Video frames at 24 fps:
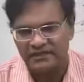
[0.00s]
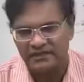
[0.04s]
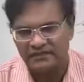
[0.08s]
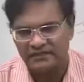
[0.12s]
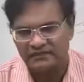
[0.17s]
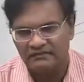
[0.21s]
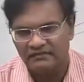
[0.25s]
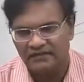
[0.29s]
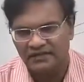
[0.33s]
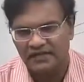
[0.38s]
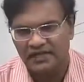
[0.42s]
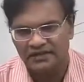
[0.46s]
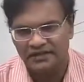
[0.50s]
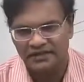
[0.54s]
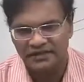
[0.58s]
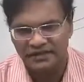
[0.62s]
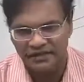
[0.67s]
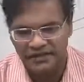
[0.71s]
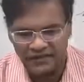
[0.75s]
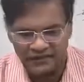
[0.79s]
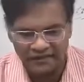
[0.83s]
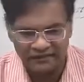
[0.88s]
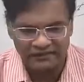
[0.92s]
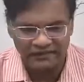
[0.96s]
What are the
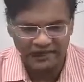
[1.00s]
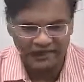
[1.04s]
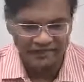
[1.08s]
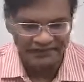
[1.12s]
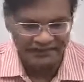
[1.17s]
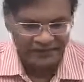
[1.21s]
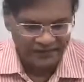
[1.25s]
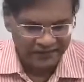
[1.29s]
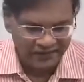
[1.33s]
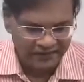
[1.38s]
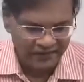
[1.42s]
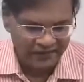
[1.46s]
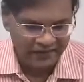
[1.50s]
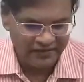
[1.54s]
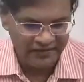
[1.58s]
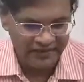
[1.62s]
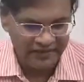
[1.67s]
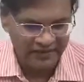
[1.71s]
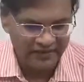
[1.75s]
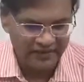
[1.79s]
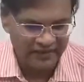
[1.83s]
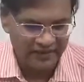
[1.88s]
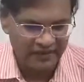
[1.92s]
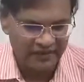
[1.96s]
Article 20 says?
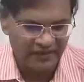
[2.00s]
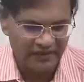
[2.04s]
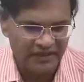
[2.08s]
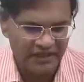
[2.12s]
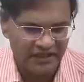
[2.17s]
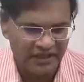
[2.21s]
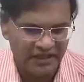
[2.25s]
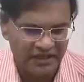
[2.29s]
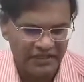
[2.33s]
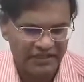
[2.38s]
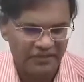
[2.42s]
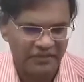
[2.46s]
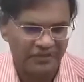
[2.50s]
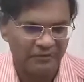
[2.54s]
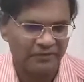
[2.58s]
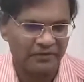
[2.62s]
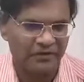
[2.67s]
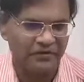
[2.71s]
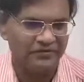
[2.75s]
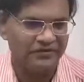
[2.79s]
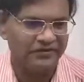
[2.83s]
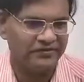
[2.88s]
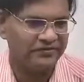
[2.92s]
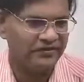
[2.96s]
Due
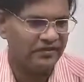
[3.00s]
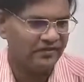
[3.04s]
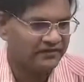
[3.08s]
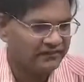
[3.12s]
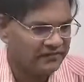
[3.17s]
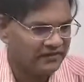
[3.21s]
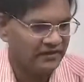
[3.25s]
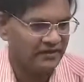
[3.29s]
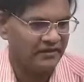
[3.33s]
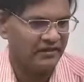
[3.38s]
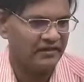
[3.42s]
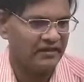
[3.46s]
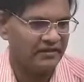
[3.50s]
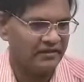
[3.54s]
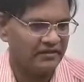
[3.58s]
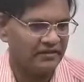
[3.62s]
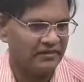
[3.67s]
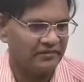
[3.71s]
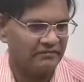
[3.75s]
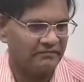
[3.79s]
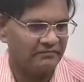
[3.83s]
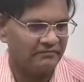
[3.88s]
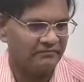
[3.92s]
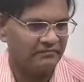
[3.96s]
process of law
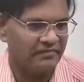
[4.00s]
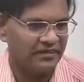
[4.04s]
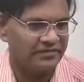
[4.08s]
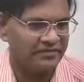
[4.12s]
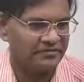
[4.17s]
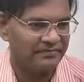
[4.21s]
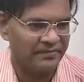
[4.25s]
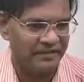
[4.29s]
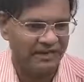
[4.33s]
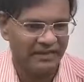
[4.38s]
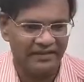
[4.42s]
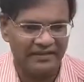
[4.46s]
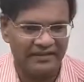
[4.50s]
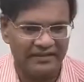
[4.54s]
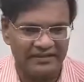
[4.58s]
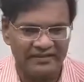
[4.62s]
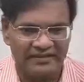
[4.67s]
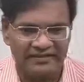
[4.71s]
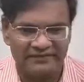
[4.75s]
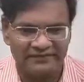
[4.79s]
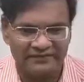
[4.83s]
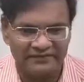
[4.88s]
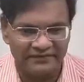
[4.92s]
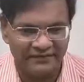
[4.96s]
must be
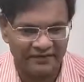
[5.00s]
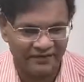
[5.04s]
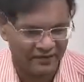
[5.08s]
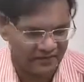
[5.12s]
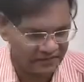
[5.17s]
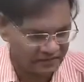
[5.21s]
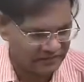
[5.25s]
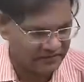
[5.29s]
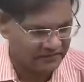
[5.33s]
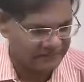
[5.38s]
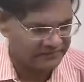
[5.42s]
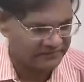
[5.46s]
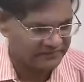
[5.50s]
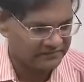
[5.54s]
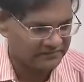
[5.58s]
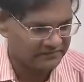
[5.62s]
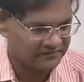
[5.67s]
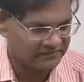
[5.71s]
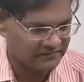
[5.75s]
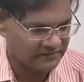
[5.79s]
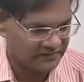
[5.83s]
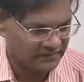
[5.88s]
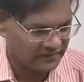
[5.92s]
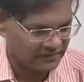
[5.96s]
followed.
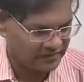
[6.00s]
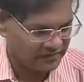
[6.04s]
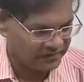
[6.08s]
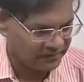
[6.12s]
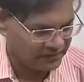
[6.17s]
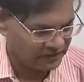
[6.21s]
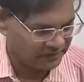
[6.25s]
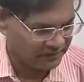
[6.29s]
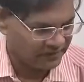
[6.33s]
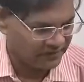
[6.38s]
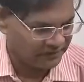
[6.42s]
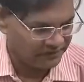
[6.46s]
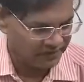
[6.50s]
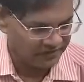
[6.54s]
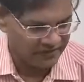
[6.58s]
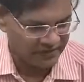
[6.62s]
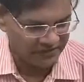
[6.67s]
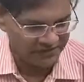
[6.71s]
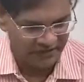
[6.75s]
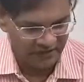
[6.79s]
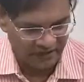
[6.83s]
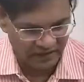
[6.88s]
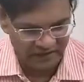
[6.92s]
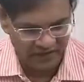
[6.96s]
Due process of
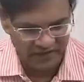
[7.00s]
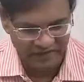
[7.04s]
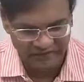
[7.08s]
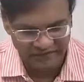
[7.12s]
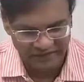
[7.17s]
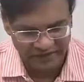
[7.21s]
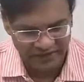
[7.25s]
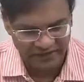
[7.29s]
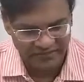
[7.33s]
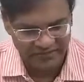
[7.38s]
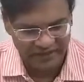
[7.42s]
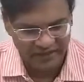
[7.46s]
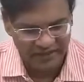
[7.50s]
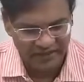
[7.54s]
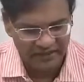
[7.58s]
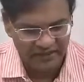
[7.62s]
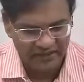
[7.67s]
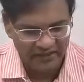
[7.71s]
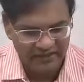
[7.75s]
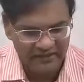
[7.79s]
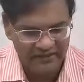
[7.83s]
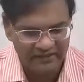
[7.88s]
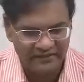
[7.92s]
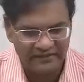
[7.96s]
law must be
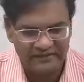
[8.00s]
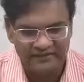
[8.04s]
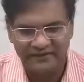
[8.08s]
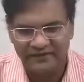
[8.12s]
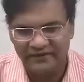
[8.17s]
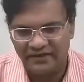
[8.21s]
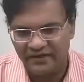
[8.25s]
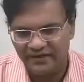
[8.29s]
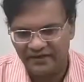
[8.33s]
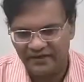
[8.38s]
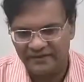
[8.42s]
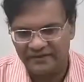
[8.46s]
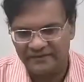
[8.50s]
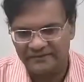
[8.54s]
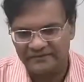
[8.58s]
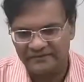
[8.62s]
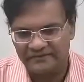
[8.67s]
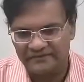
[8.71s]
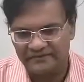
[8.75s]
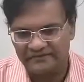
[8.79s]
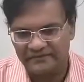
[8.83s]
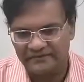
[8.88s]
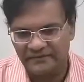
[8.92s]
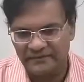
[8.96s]
followed.
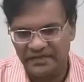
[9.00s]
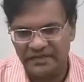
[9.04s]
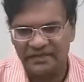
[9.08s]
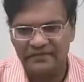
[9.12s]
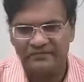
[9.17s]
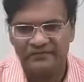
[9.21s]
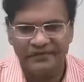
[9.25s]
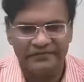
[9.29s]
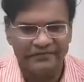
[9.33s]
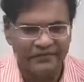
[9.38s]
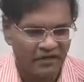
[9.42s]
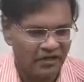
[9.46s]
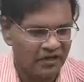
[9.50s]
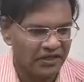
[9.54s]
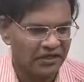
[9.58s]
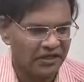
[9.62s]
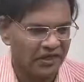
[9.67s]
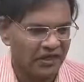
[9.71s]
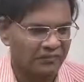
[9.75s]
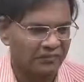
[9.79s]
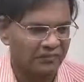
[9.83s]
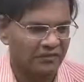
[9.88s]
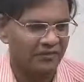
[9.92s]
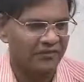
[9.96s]
Before you
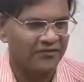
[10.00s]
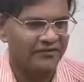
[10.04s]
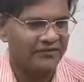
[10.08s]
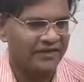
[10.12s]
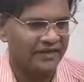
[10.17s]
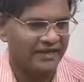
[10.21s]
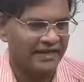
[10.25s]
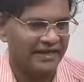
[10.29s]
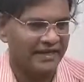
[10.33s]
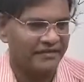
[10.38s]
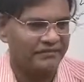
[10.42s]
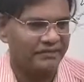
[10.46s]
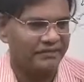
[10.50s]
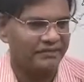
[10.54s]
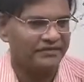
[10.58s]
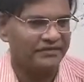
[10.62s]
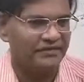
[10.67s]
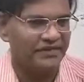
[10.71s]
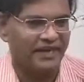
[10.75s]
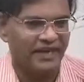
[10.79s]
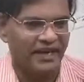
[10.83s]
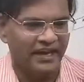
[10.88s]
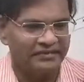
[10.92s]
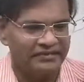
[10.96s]
are pronouncing any person
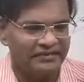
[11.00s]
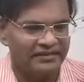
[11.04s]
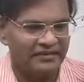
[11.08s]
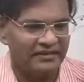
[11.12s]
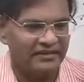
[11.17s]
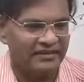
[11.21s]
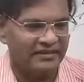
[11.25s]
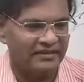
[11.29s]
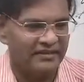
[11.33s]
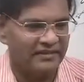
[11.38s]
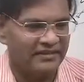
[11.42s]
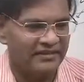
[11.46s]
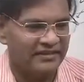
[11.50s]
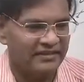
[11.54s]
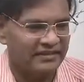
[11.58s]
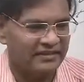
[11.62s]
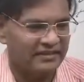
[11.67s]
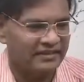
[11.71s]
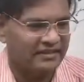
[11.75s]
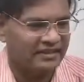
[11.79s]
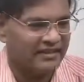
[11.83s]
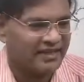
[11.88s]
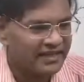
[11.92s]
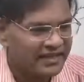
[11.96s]
as
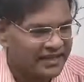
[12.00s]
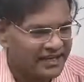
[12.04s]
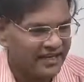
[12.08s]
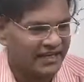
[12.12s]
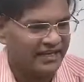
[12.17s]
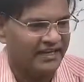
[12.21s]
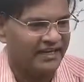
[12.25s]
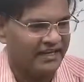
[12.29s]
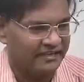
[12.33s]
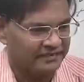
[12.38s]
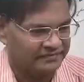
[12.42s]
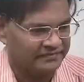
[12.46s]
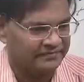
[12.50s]
guilty,